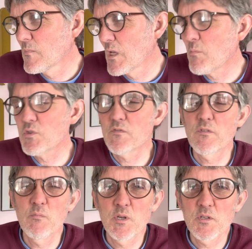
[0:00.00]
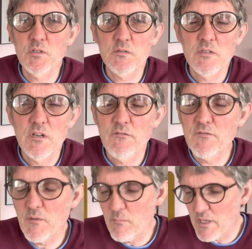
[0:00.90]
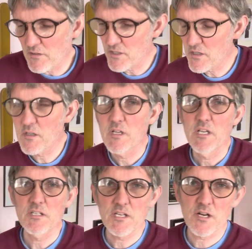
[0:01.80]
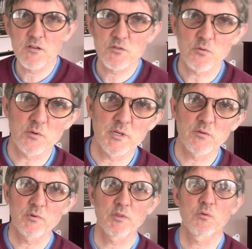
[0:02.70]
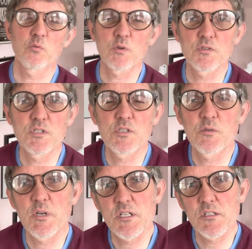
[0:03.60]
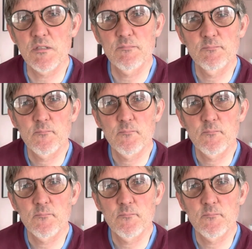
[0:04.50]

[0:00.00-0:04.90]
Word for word: almost familiar territory with the world situation,